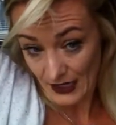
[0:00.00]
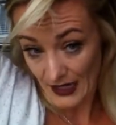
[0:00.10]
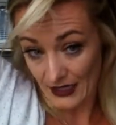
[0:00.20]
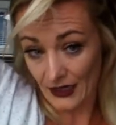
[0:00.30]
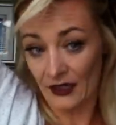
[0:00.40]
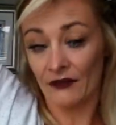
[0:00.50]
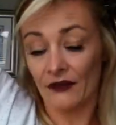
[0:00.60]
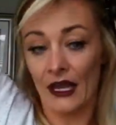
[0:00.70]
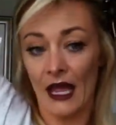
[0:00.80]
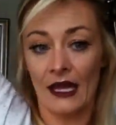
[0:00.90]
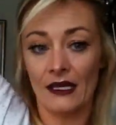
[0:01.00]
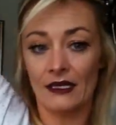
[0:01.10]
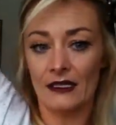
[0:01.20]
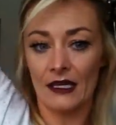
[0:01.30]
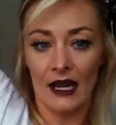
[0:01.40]
and I leave the
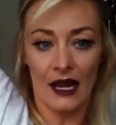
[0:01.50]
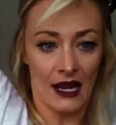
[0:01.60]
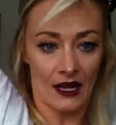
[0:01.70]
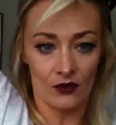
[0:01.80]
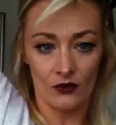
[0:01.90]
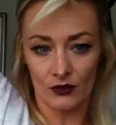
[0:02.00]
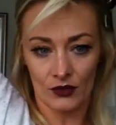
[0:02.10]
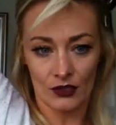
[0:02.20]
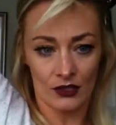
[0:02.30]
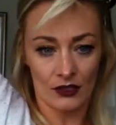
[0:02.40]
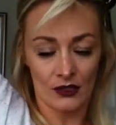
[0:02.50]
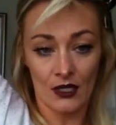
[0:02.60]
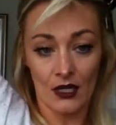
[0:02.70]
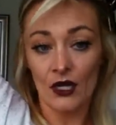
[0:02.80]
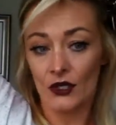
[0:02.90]
end out
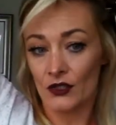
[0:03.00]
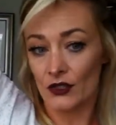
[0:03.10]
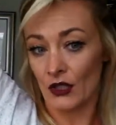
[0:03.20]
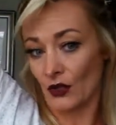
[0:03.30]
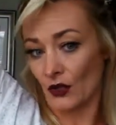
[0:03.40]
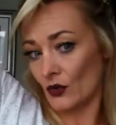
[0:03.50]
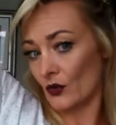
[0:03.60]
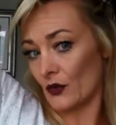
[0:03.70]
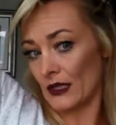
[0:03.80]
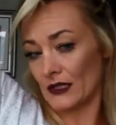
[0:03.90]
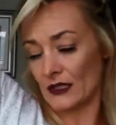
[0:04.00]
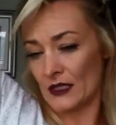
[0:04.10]
so it's